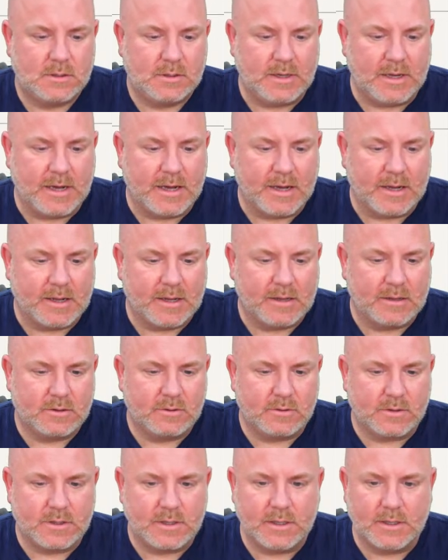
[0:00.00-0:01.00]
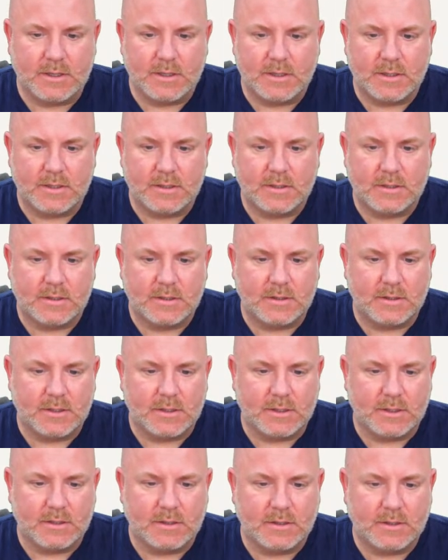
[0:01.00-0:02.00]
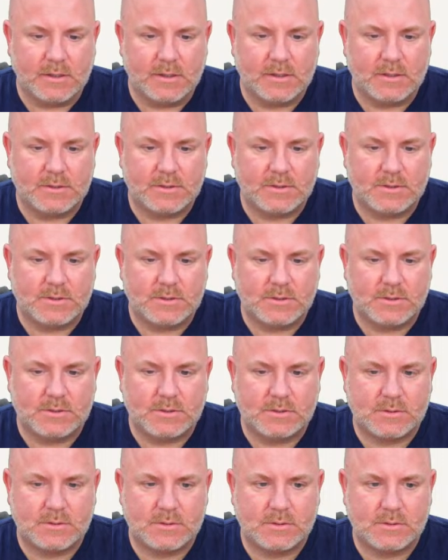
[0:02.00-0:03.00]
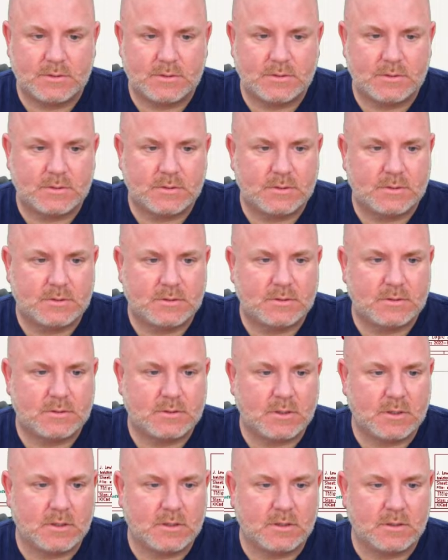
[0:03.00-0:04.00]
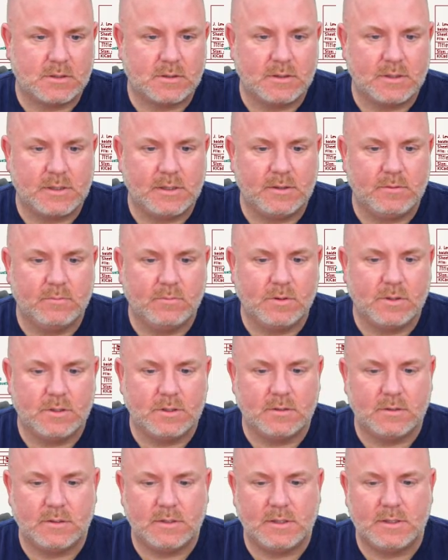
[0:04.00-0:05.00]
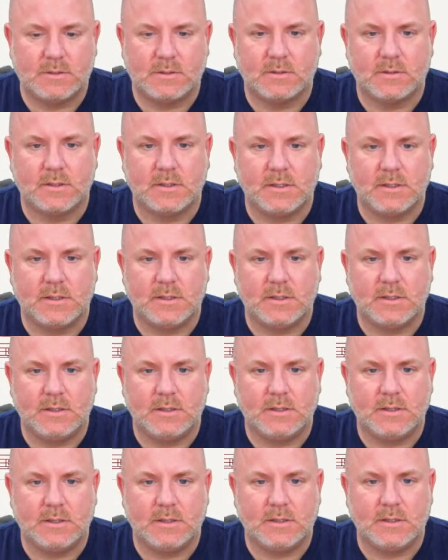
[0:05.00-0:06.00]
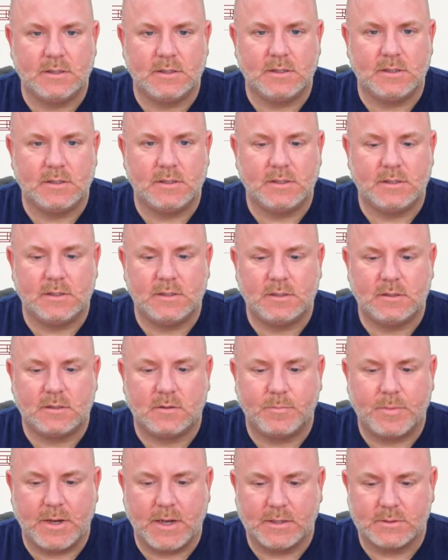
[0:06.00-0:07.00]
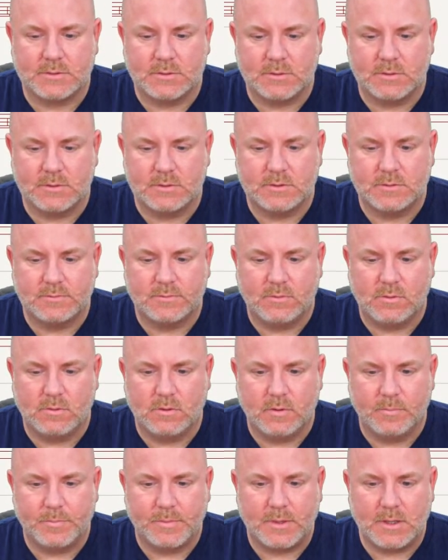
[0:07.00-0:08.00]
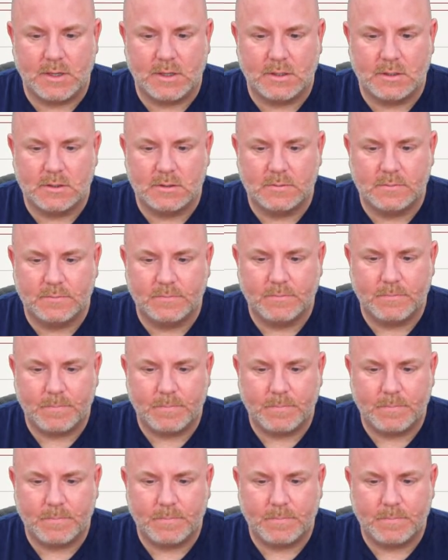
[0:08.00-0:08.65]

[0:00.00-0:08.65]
Yeah, okay. And then this are these are the capacitors for up there.